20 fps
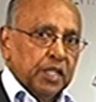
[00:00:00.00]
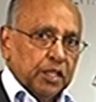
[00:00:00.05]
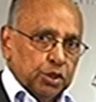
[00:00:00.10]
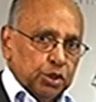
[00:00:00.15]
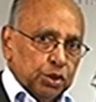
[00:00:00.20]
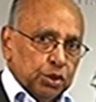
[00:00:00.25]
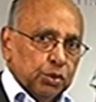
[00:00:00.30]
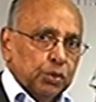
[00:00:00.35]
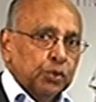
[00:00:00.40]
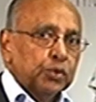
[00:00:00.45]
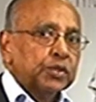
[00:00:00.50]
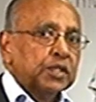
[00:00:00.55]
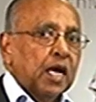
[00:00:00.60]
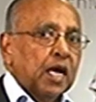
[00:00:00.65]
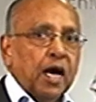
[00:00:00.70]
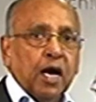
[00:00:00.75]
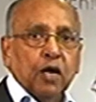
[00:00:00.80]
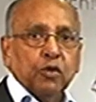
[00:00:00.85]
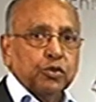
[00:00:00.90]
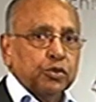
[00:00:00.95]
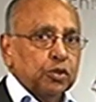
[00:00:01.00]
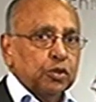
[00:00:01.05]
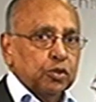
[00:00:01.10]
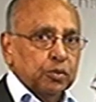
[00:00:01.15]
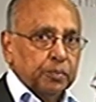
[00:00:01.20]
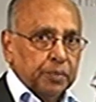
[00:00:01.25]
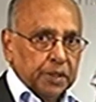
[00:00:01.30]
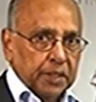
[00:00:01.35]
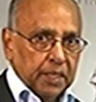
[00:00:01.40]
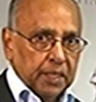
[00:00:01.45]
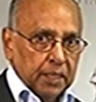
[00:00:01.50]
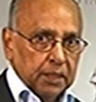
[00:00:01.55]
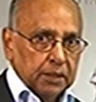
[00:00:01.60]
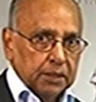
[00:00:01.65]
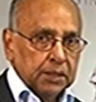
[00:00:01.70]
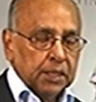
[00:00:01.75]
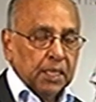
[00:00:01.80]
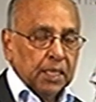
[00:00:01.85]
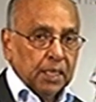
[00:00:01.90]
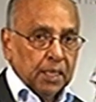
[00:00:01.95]
that shows how to
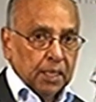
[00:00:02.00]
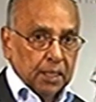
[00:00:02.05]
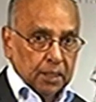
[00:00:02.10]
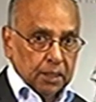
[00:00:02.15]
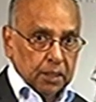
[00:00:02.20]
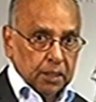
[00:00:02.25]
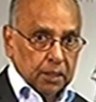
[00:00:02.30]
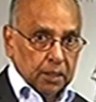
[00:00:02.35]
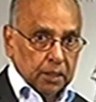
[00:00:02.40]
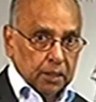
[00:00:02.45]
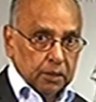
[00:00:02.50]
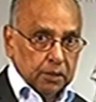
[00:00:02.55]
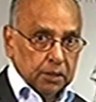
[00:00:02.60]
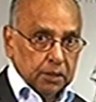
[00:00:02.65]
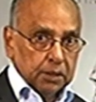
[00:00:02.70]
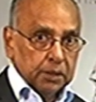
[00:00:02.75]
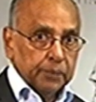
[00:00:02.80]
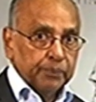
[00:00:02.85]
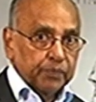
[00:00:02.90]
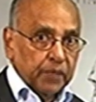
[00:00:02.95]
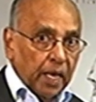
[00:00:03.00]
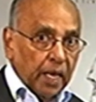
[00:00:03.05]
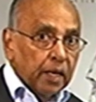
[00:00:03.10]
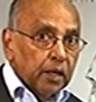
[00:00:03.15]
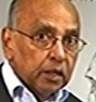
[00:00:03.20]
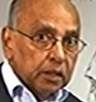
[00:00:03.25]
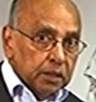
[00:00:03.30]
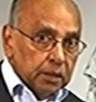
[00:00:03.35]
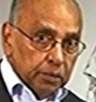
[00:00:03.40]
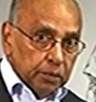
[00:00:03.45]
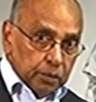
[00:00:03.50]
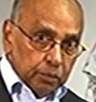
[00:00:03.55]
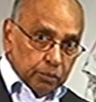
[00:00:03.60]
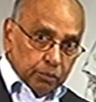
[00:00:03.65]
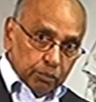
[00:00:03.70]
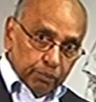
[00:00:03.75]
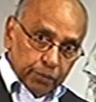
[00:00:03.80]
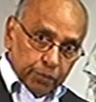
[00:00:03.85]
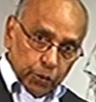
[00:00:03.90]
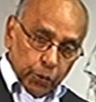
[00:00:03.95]
lubricate uh, the the
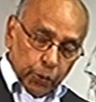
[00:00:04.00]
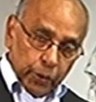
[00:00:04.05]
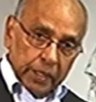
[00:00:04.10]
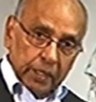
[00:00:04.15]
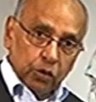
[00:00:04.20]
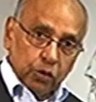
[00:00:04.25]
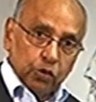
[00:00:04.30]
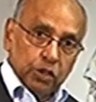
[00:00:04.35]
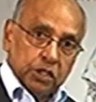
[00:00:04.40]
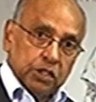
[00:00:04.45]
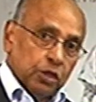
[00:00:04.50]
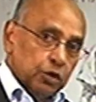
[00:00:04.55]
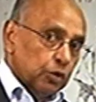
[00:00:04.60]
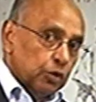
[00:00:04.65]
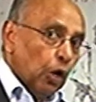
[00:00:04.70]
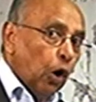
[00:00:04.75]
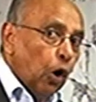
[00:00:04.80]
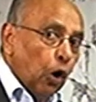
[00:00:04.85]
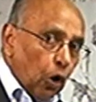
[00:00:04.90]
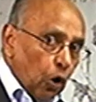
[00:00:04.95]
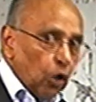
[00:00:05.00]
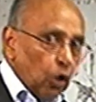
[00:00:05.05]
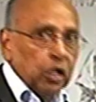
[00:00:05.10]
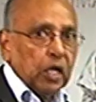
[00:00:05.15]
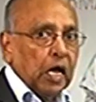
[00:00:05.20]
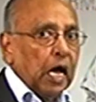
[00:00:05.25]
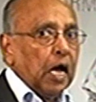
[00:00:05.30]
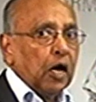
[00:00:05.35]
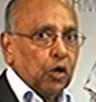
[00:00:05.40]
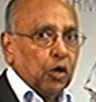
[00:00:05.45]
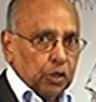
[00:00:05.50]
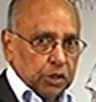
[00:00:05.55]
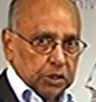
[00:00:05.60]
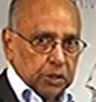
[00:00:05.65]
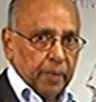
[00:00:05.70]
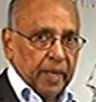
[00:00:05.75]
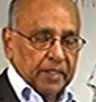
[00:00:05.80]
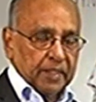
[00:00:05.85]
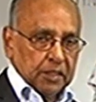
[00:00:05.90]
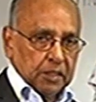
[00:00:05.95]
brewing unit on all our
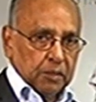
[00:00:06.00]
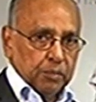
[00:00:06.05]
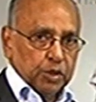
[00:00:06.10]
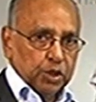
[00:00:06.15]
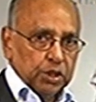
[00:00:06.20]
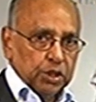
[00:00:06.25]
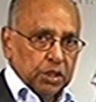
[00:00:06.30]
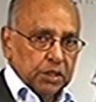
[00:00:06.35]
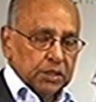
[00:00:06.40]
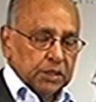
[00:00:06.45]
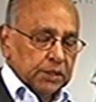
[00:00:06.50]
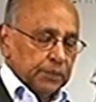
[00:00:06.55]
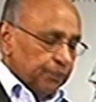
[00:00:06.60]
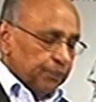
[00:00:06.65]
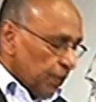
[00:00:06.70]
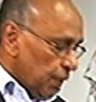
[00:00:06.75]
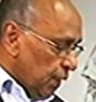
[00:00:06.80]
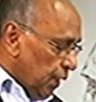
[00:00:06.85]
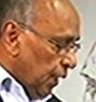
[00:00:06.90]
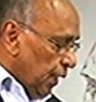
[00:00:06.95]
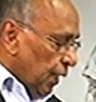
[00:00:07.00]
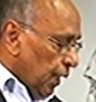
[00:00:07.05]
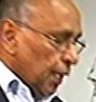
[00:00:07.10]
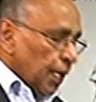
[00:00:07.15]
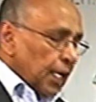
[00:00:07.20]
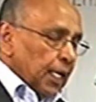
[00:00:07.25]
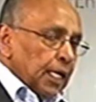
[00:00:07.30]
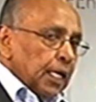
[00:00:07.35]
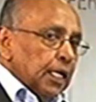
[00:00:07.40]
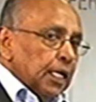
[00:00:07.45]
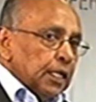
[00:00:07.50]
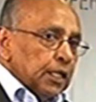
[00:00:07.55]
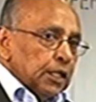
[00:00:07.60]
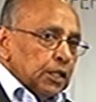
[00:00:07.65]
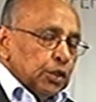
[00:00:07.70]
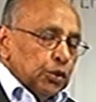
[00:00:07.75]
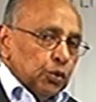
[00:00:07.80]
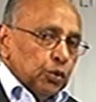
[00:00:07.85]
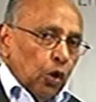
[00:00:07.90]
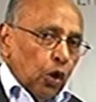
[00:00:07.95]
automatic machines.
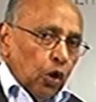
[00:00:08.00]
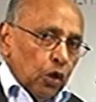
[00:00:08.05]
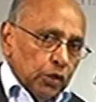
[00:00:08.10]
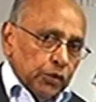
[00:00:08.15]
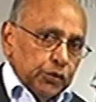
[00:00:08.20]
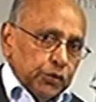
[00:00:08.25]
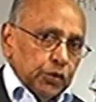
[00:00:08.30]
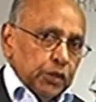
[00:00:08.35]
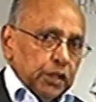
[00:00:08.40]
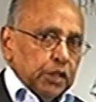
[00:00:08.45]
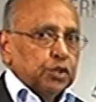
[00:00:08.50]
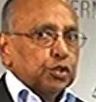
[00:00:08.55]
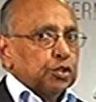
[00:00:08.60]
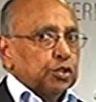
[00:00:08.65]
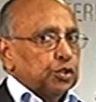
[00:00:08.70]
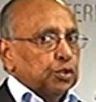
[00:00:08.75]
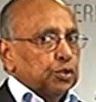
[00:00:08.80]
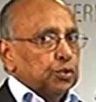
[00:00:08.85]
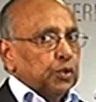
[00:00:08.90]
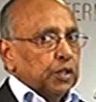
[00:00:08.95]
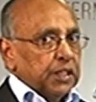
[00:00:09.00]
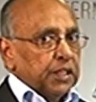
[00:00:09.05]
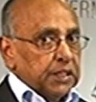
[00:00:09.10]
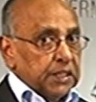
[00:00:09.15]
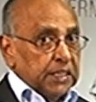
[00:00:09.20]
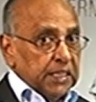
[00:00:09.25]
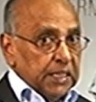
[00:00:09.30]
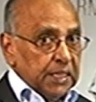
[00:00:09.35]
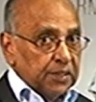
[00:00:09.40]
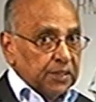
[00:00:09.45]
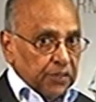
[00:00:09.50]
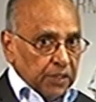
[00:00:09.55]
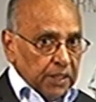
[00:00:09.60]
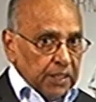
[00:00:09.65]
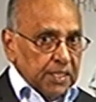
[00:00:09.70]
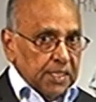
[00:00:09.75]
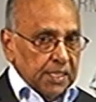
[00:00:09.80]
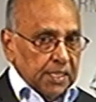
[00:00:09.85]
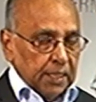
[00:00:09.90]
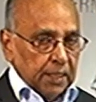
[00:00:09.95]
You also need to do a
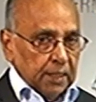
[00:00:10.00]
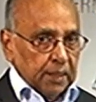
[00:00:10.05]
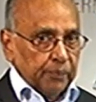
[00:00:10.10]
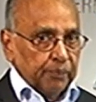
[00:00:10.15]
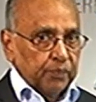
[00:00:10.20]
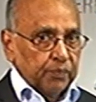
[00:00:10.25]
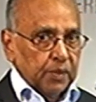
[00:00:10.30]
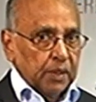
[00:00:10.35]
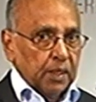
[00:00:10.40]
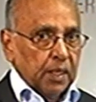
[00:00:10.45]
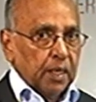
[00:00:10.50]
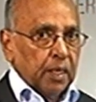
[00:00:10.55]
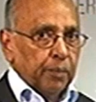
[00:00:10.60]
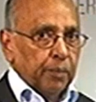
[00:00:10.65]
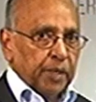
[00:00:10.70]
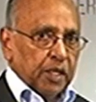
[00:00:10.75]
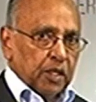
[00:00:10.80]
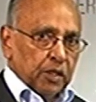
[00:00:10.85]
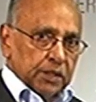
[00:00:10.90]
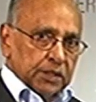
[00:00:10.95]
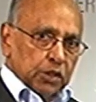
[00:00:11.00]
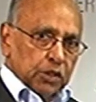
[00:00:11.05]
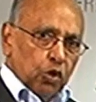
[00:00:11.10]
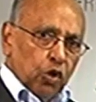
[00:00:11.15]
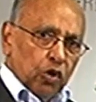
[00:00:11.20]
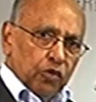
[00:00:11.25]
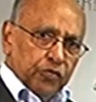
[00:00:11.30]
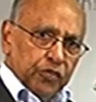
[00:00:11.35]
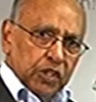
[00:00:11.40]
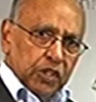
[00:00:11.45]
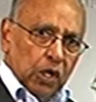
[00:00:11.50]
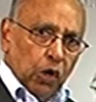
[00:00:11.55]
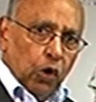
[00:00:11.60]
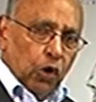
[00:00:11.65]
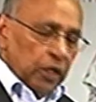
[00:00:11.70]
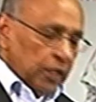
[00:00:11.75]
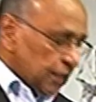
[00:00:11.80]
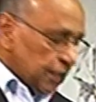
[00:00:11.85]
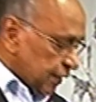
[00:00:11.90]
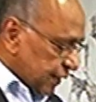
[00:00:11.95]
degreasing uh, because coffee
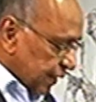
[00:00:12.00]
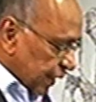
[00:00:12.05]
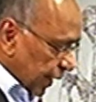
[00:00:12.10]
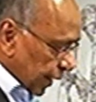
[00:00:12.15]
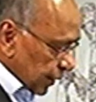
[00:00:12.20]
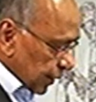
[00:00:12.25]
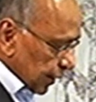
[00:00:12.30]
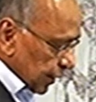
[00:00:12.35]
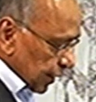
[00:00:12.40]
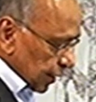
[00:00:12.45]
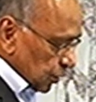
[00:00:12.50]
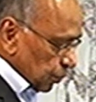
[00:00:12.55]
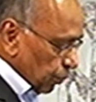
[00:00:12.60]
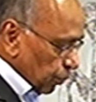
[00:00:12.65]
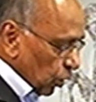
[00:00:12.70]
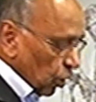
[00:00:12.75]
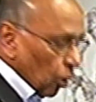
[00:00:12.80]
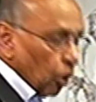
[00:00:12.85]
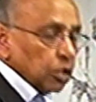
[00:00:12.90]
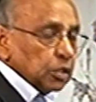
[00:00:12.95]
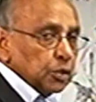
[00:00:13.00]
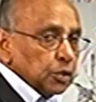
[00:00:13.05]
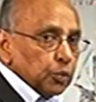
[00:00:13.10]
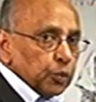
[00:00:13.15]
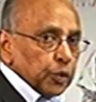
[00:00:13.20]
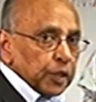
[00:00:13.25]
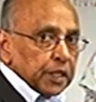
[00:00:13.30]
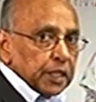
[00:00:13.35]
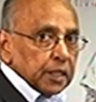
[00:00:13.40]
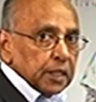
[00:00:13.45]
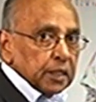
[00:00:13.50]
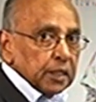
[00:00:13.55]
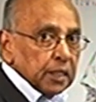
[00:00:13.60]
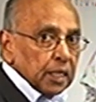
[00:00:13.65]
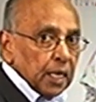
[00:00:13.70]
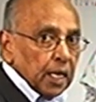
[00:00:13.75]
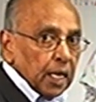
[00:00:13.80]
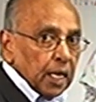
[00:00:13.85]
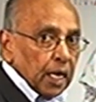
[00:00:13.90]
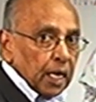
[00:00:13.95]
oils can get blocked within
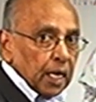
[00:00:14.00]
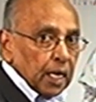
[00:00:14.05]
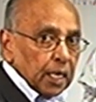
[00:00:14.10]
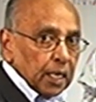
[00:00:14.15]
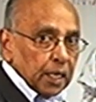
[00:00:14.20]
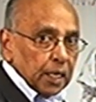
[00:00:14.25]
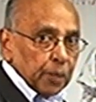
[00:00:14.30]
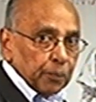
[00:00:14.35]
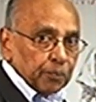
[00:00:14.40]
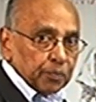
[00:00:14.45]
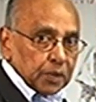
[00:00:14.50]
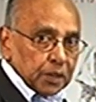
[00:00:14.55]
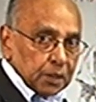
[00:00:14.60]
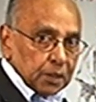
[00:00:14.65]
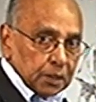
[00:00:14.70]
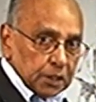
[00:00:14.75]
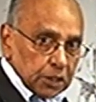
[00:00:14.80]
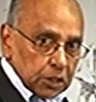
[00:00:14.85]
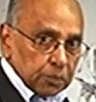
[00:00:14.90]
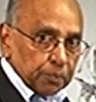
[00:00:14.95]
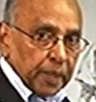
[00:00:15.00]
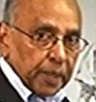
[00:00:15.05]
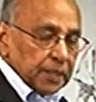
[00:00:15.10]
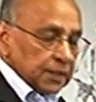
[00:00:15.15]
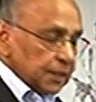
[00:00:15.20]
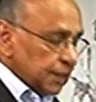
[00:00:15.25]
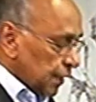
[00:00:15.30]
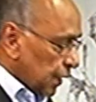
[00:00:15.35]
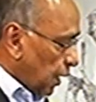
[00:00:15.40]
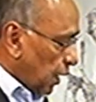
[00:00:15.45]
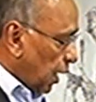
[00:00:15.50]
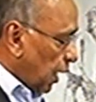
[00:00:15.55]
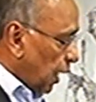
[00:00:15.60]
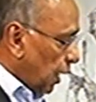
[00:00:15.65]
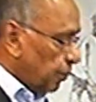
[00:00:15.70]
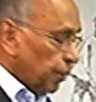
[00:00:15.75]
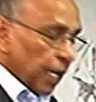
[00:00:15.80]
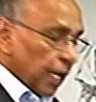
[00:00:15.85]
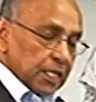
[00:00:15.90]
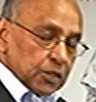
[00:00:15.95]
uh, the dispensing
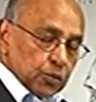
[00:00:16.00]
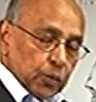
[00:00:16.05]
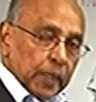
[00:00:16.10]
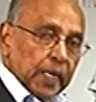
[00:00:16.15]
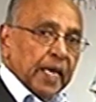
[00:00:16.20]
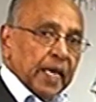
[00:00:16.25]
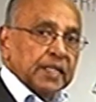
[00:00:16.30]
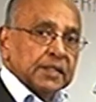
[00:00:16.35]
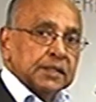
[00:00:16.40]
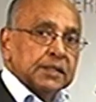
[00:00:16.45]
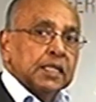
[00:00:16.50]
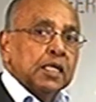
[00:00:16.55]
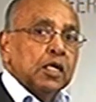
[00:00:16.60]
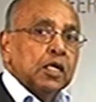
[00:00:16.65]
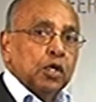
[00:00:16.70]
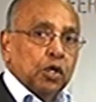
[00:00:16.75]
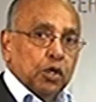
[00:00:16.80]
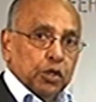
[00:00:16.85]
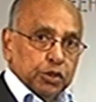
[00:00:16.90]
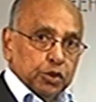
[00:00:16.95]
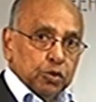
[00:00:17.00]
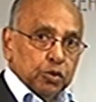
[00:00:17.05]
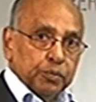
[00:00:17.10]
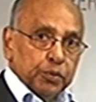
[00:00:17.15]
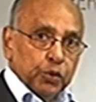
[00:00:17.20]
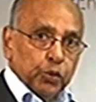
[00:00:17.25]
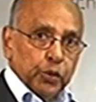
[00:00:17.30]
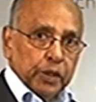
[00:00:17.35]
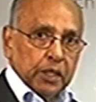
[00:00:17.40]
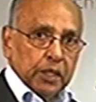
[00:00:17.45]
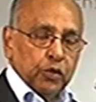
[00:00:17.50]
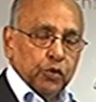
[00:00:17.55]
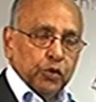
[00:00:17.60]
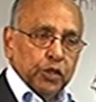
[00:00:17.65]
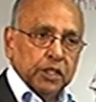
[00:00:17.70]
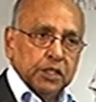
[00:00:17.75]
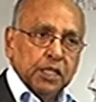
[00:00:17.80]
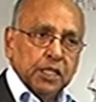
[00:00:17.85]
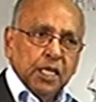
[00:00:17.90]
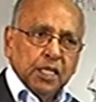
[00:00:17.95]
arm as well as on your brewing
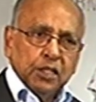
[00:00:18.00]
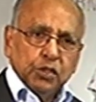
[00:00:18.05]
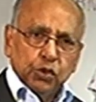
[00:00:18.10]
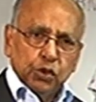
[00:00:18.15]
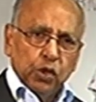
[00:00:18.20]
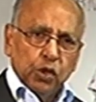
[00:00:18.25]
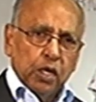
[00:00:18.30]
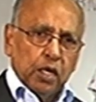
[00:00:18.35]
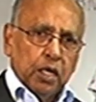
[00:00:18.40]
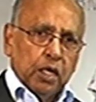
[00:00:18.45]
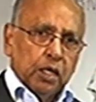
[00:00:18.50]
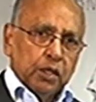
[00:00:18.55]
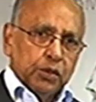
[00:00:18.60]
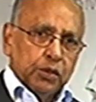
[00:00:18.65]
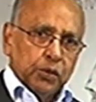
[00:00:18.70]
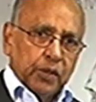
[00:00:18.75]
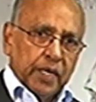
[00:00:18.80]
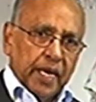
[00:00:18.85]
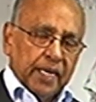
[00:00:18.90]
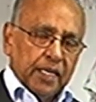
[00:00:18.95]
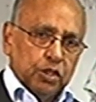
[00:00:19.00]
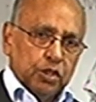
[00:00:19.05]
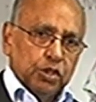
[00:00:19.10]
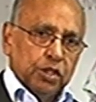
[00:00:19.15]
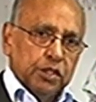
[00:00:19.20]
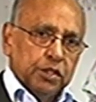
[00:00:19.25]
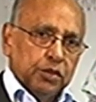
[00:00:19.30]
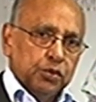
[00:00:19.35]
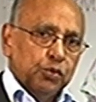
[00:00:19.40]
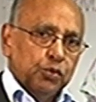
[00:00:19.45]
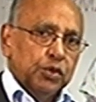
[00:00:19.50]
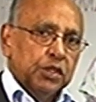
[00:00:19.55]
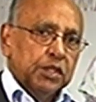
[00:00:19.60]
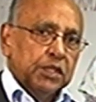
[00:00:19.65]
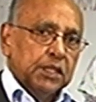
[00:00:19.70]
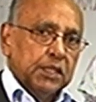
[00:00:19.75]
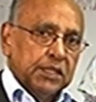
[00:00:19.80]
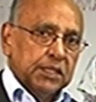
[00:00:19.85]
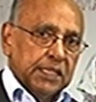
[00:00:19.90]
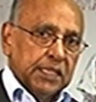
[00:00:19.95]
unit. So you you can actually do
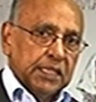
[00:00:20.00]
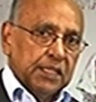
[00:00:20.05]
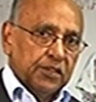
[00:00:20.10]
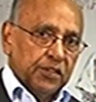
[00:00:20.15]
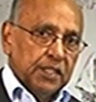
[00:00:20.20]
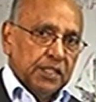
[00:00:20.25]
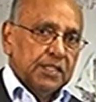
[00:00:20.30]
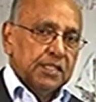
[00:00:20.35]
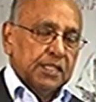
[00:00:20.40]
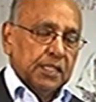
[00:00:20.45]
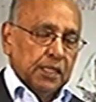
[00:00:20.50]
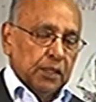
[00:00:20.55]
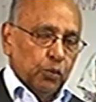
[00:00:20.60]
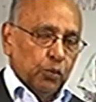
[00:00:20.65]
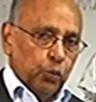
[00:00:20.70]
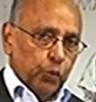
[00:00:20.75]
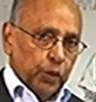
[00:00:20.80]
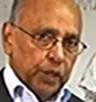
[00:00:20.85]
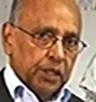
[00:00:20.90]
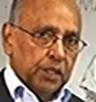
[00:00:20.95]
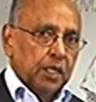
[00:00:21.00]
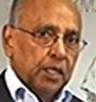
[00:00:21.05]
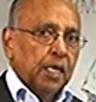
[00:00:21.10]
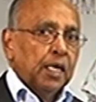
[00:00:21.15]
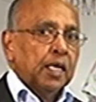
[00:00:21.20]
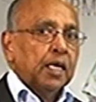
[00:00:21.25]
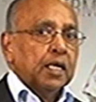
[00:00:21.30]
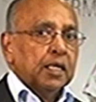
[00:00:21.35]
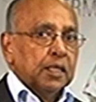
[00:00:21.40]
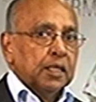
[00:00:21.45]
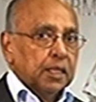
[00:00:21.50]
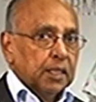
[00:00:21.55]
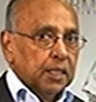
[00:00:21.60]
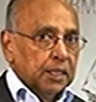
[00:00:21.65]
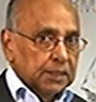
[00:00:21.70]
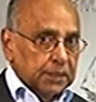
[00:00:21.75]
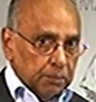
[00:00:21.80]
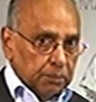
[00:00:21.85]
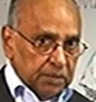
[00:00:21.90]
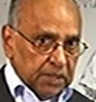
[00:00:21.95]
the degreasing with
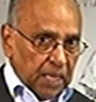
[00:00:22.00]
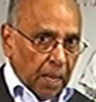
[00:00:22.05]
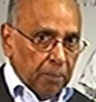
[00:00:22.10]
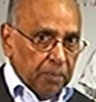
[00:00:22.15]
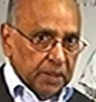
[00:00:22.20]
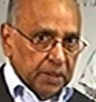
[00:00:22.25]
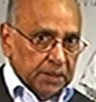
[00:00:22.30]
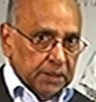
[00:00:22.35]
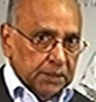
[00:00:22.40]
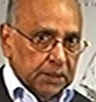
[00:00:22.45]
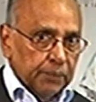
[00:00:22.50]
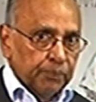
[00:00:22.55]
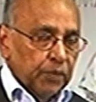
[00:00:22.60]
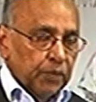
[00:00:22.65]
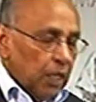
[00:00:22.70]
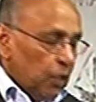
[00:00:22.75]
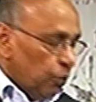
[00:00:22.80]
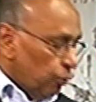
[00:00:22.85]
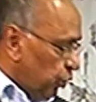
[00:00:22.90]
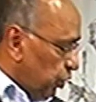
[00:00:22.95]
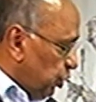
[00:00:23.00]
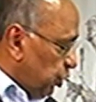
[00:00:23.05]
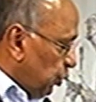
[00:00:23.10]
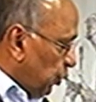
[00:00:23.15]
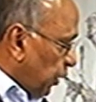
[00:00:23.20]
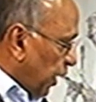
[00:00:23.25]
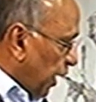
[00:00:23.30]
uh, some tablets, which you